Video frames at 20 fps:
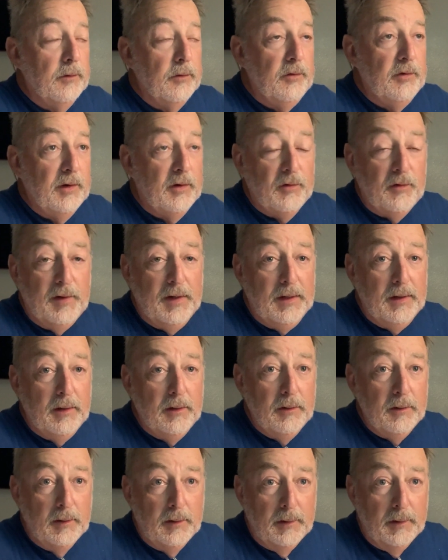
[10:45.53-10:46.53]

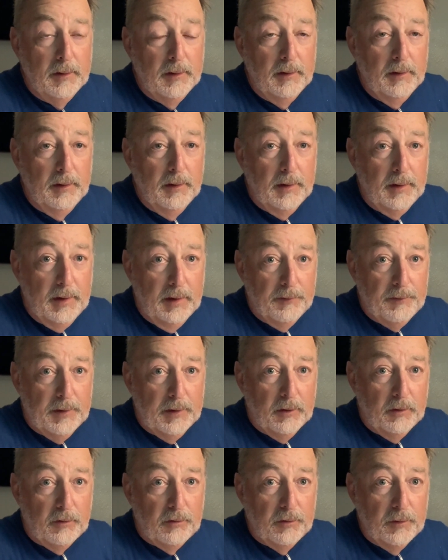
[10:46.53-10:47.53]
16 and a half
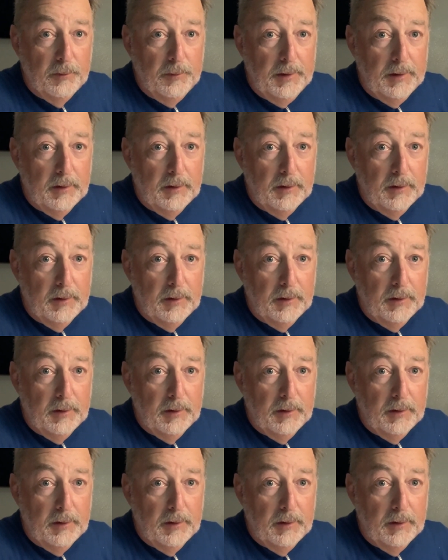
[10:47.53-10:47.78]
hours from